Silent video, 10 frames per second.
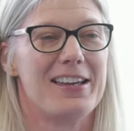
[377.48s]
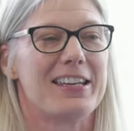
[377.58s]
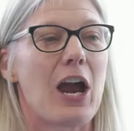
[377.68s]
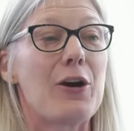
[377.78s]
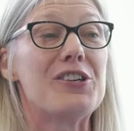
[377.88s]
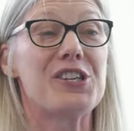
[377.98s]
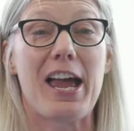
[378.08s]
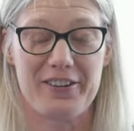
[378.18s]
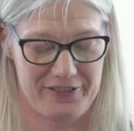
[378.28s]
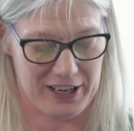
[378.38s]
Carrie
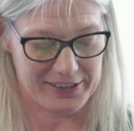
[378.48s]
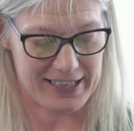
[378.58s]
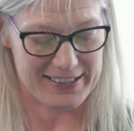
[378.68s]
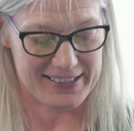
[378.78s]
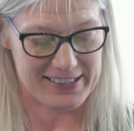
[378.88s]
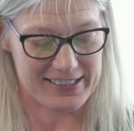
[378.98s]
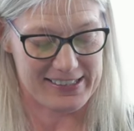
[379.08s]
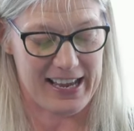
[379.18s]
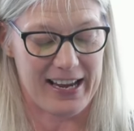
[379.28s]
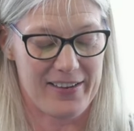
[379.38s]
Shanafelt has this to
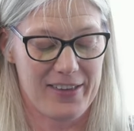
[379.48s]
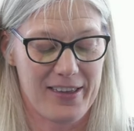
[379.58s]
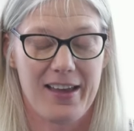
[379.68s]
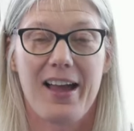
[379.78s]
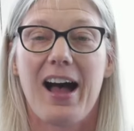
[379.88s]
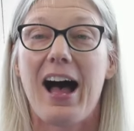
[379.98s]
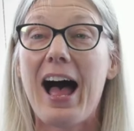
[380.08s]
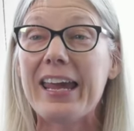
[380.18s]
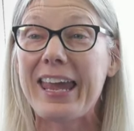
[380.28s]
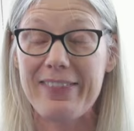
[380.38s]
say,
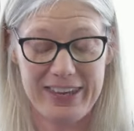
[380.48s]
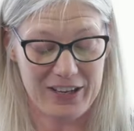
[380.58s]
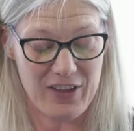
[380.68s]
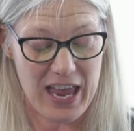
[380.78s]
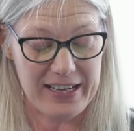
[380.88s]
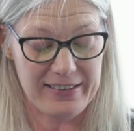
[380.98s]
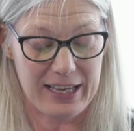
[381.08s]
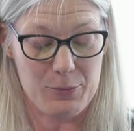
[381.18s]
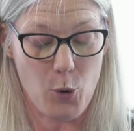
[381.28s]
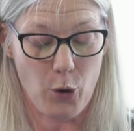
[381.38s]
I can't think of
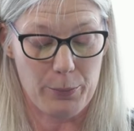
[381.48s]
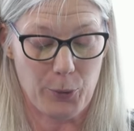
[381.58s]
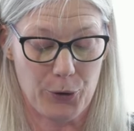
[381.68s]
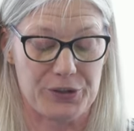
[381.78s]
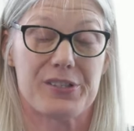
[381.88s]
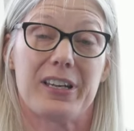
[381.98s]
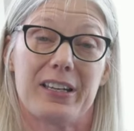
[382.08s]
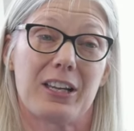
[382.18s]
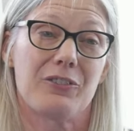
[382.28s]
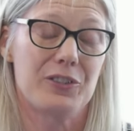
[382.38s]
anything more important
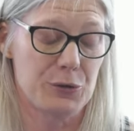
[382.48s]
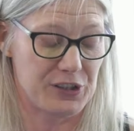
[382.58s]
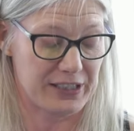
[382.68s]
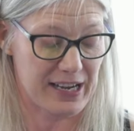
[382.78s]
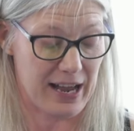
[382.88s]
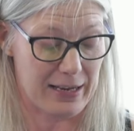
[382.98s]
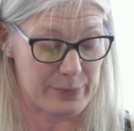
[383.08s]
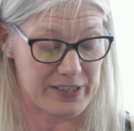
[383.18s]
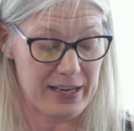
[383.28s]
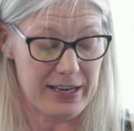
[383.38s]
in confusing
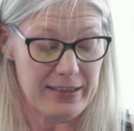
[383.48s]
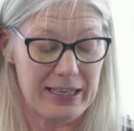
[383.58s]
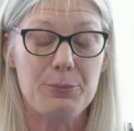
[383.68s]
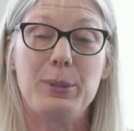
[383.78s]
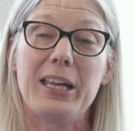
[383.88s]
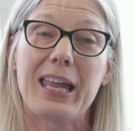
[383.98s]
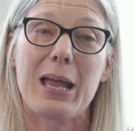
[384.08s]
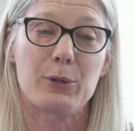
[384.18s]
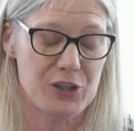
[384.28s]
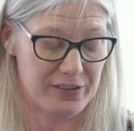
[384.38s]
times than being
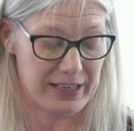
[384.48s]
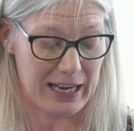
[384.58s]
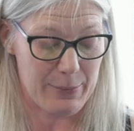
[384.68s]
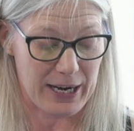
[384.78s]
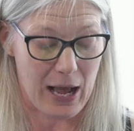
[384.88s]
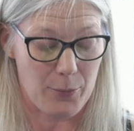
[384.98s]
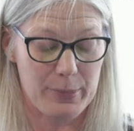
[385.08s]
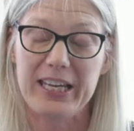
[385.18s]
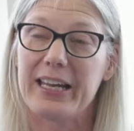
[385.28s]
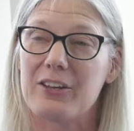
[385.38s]
able to think about how
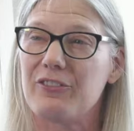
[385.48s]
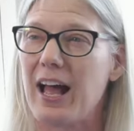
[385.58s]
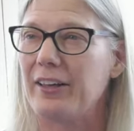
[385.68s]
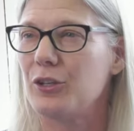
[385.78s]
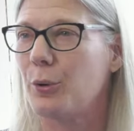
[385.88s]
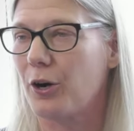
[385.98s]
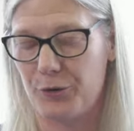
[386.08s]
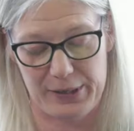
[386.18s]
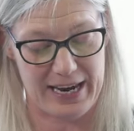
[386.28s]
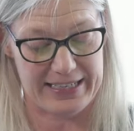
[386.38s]
meaning and value are
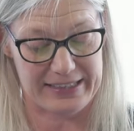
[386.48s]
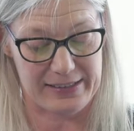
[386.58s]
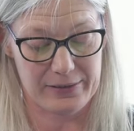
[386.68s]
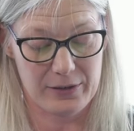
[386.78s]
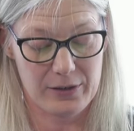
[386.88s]
created,